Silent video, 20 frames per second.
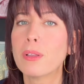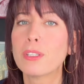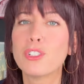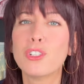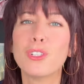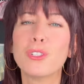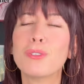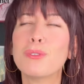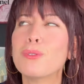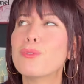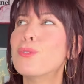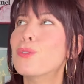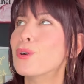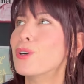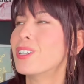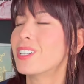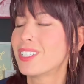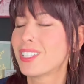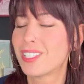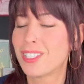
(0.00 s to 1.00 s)
It's just, ooh,
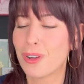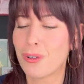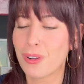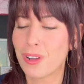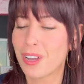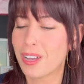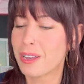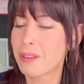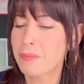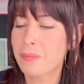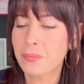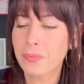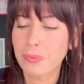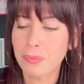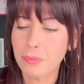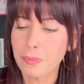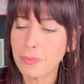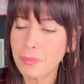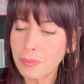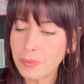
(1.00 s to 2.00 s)
it's so good.
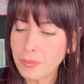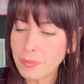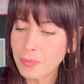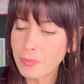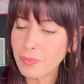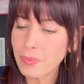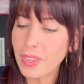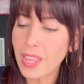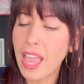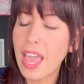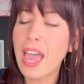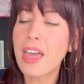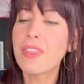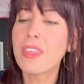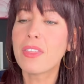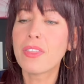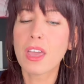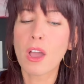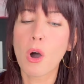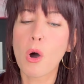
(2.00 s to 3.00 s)
And
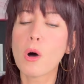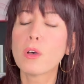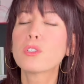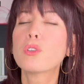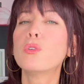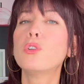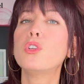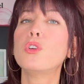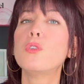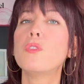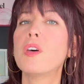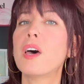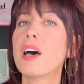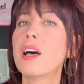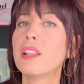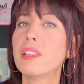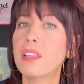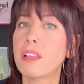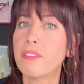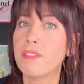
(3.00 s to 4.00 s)
then they also do
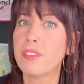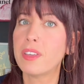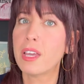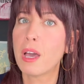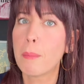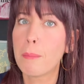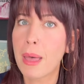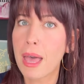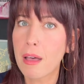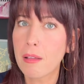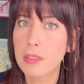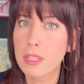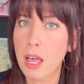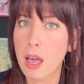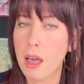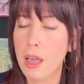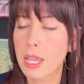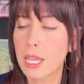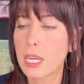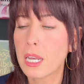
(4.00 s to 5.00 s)
the La Vie Belle
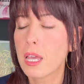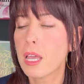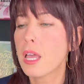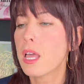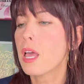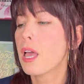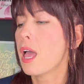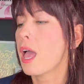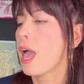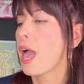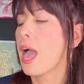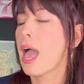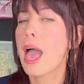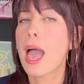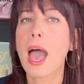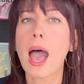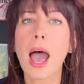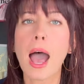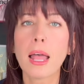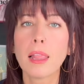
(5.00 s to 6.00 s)
line.
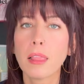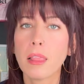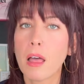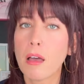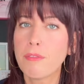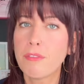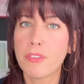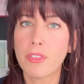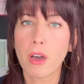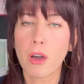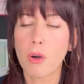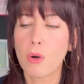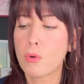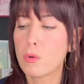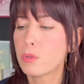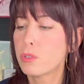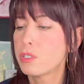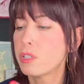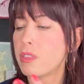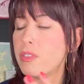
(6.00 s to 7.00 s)
I love
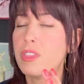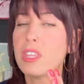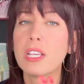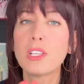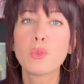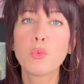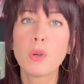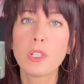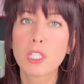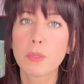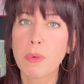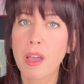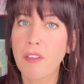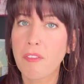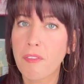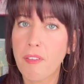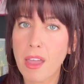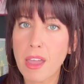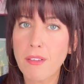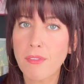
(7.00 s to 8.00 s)
those. This one's my
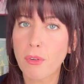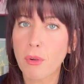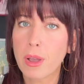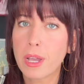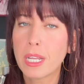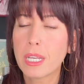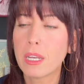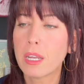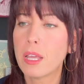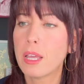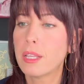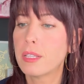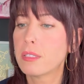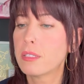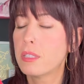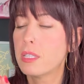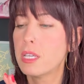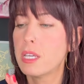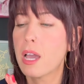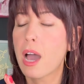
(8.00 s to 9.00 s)
favorite. It's
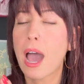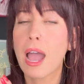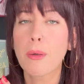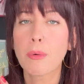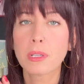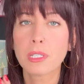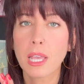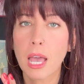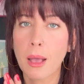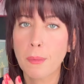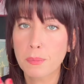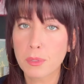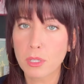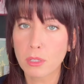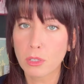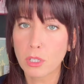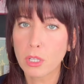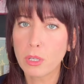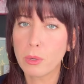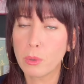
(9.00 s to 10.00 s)
the Iris
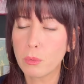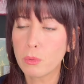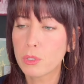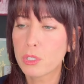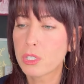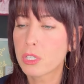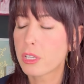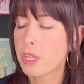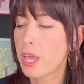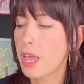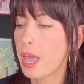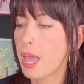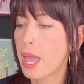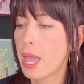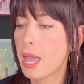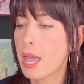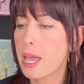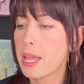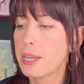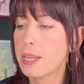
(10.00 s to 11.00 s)
Absolute,
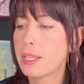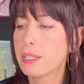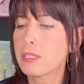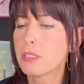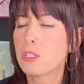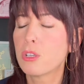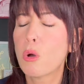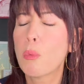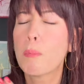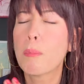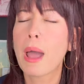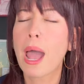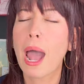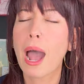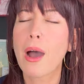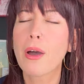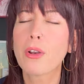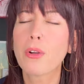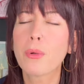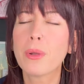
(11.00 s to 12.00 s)
and it's so
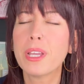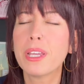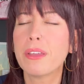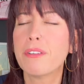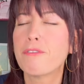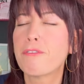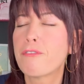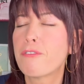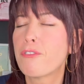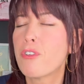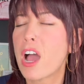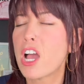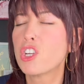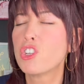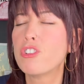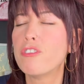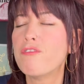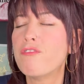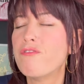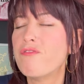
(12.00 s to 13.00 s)
powdery and
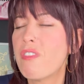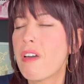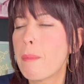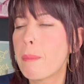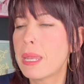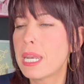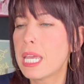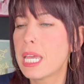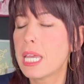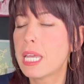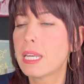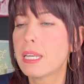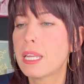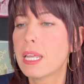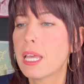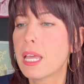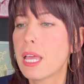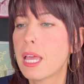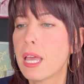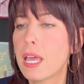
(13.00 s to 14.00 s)
fresh and
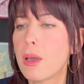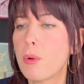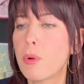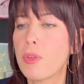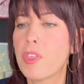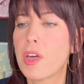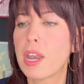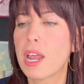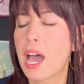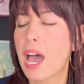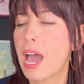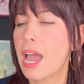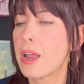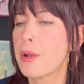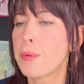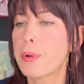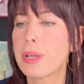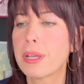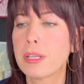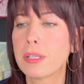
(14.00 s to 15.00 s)
feminine with that
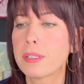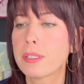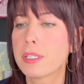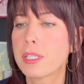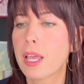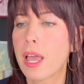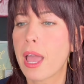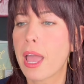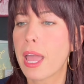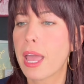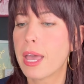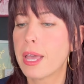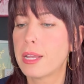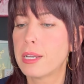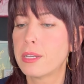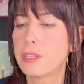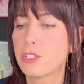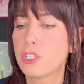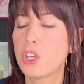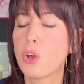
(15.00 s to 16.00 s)
iris.
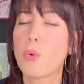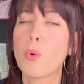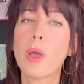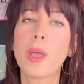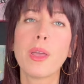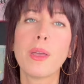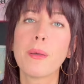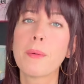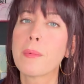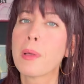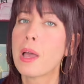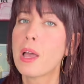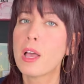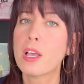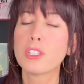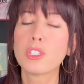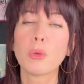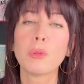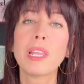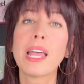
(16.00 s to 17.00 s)
And so
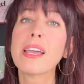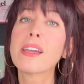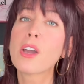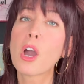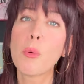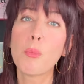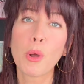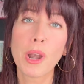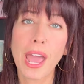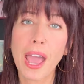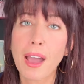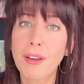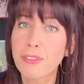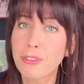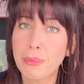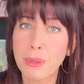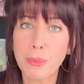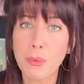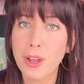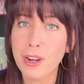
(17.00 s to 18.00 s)
Lancome would have
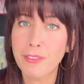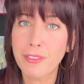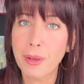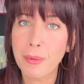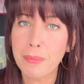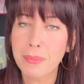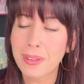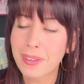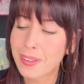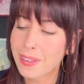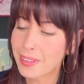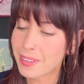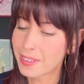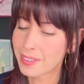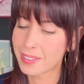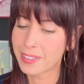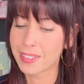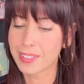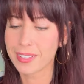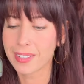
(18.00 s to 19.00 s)
to be one of them.
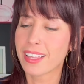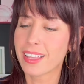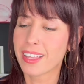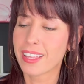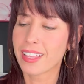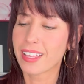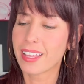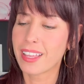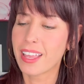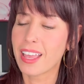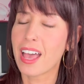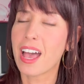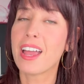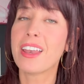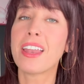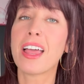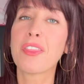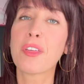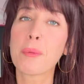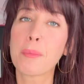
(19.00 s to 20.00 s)

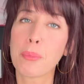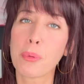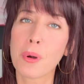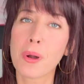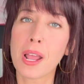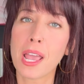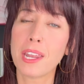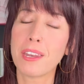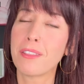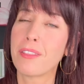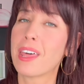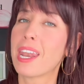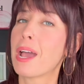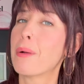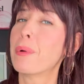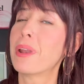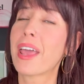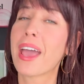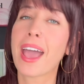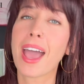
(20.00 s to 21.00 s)
Another brand that I
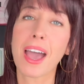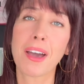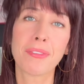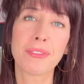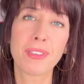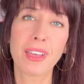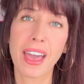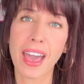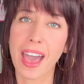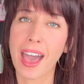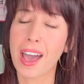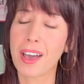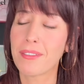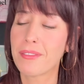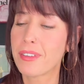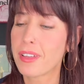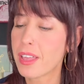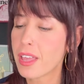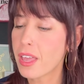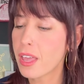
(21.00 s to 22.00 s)
would have to
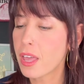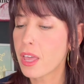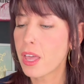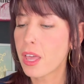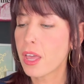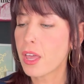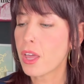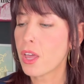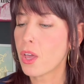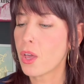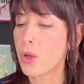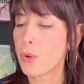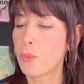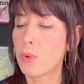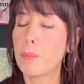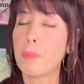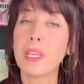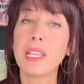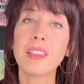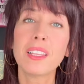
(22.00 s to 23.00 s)
have
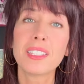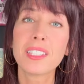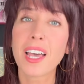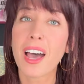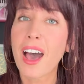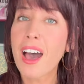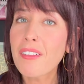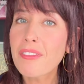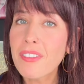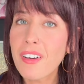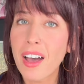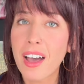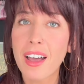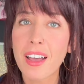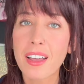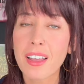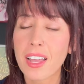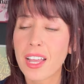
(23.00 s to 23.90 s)
would be Latafa.